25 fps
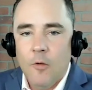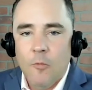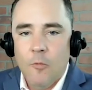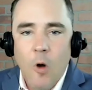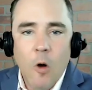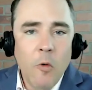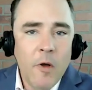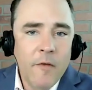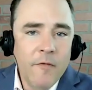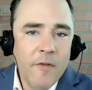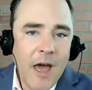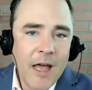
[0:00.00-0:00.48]

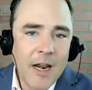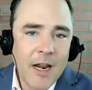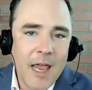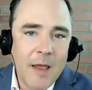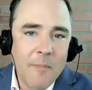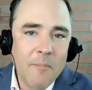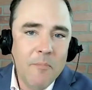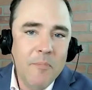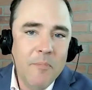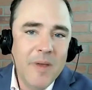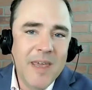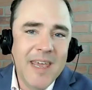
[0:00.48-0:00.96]
Well, we've got
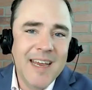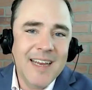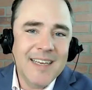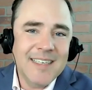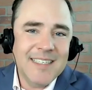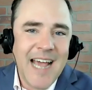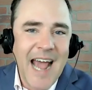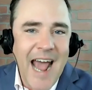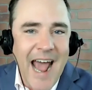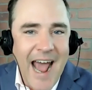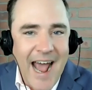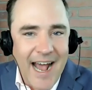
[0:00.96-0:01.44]
a big
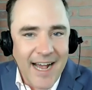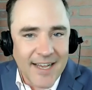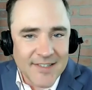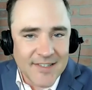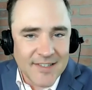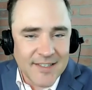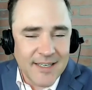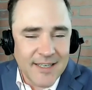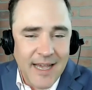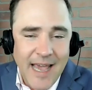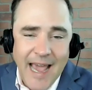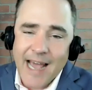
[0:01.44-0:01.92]

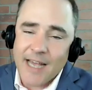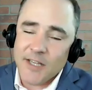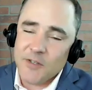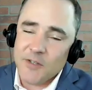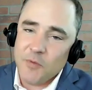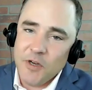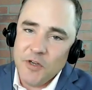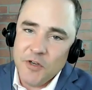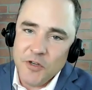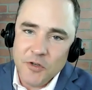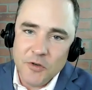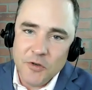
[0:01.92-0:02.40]
task, as
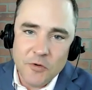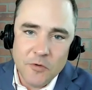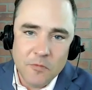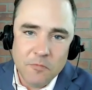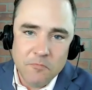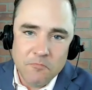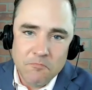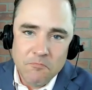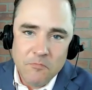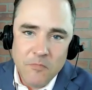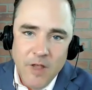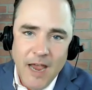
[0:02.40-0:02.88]
we do
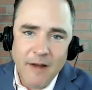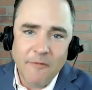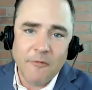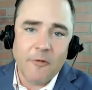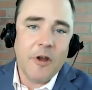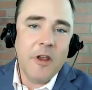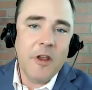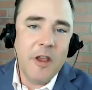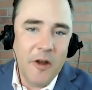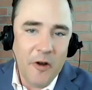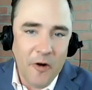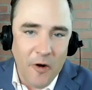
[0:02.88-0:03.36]

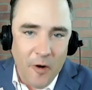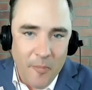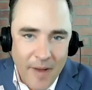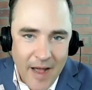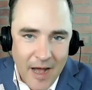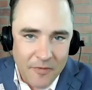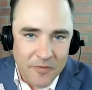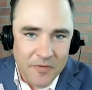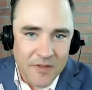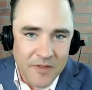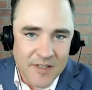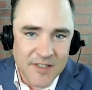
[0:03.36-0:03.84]
every year
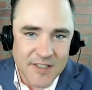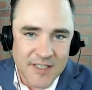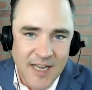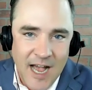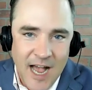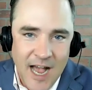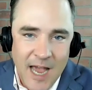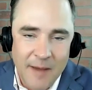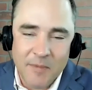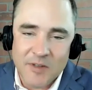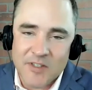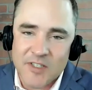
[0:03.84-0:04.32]
about this
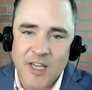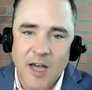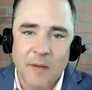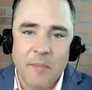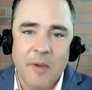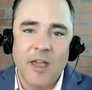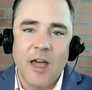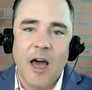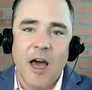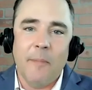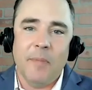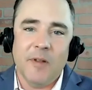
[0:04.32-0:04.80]
time. It's
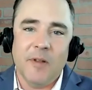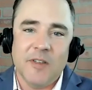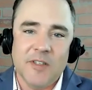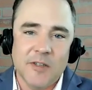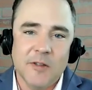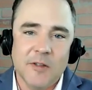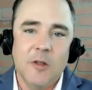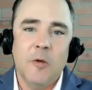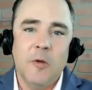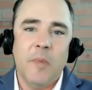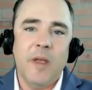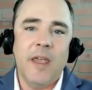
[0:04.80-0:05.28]
coming up, it's
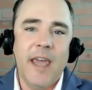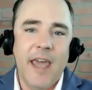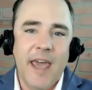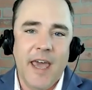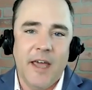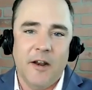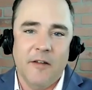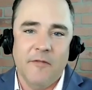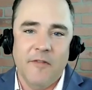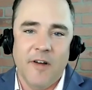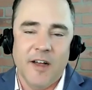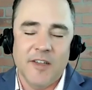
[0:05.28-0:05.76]
looming
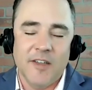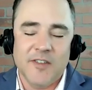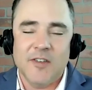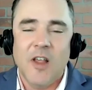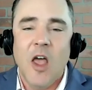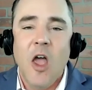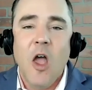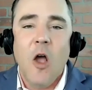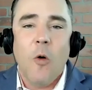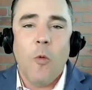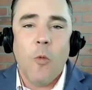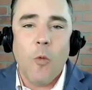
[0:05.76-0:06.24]
ahead of us.
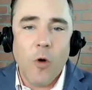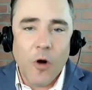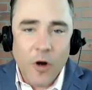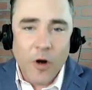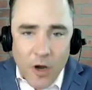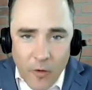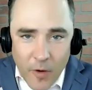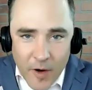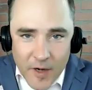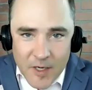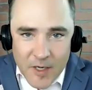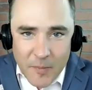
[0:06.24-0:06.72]
We're
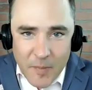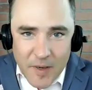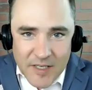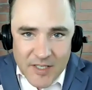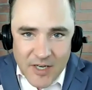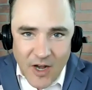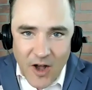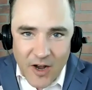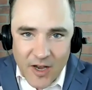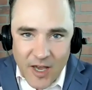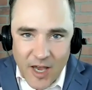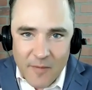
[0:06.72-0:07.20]
going to be
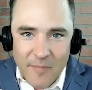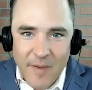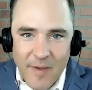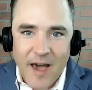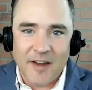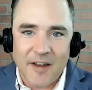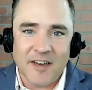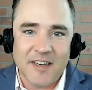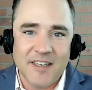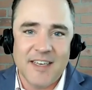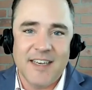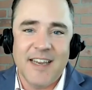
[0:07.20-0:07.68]
talking
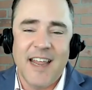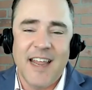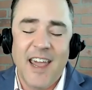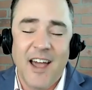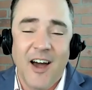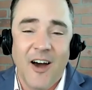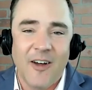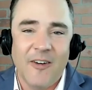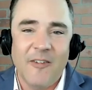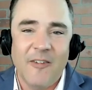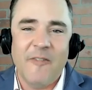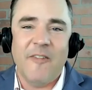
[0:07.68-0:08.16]
about it today
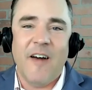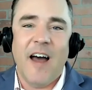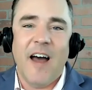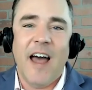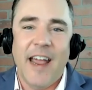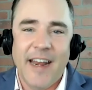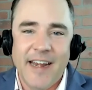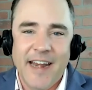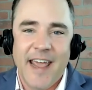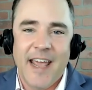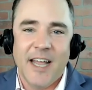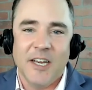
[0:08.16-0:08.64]
on
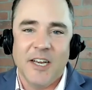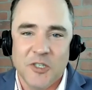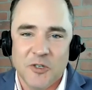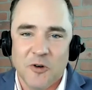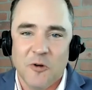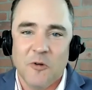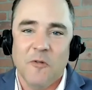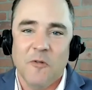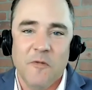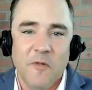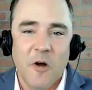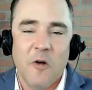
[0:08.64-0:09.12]

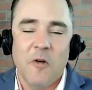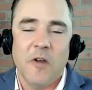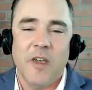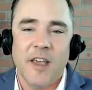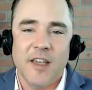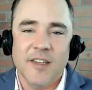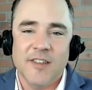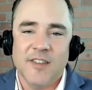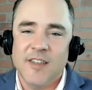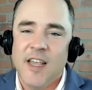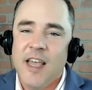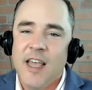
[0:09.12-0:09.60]
Financial
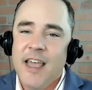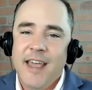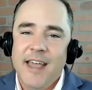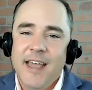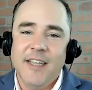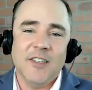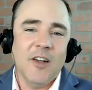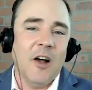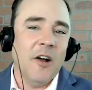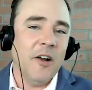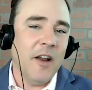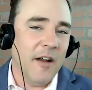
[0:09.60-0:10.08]
Focus.
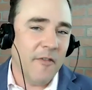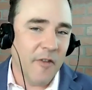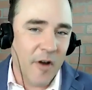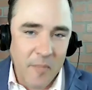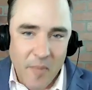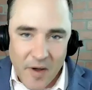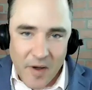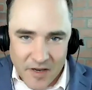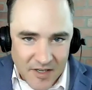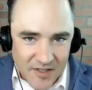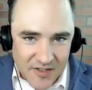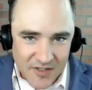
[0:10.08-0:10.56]
It's on
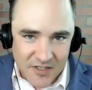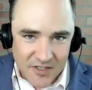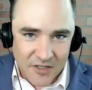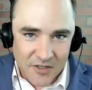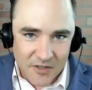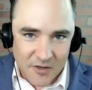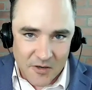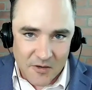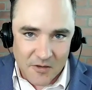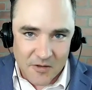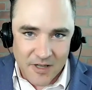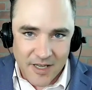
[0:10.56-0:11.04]
everybody's
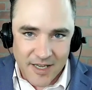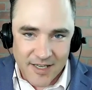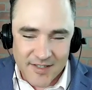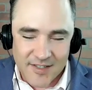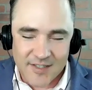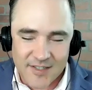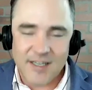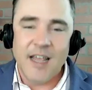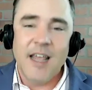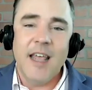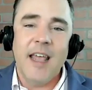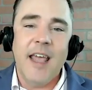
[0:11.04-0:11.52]
to-do
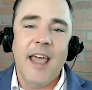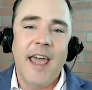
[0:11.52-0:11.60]
list.